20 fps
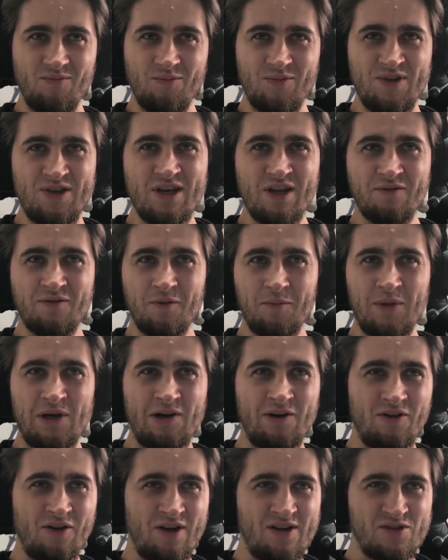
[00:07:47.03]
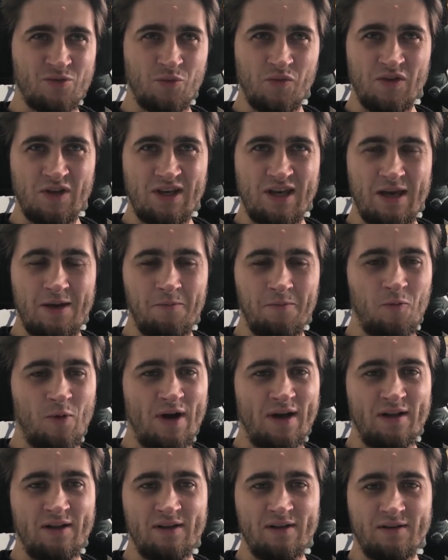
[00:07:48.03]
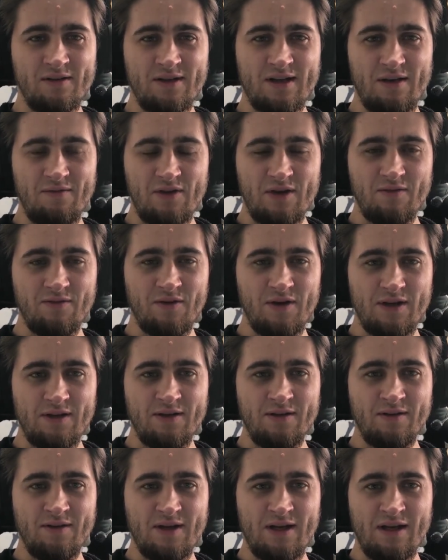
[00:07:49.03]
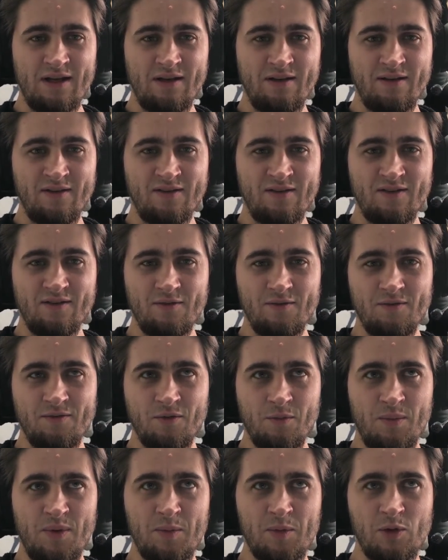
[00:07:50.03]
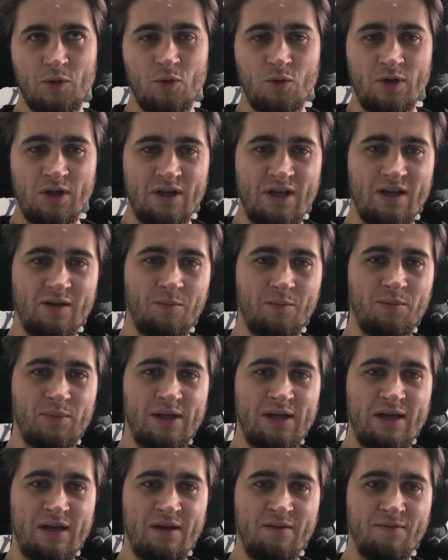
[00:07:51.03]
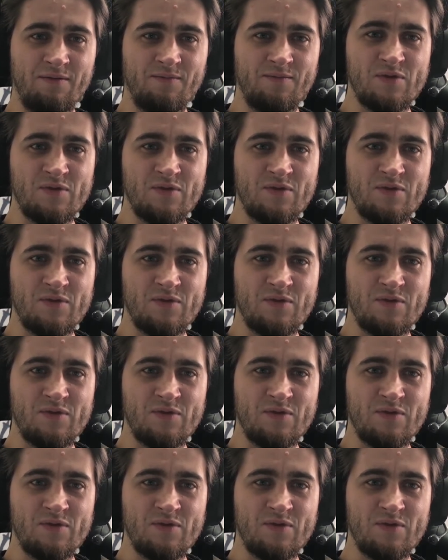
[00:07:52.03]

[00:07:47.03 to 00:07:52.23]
get familiarized with the game while having fun, and for people who cannot play,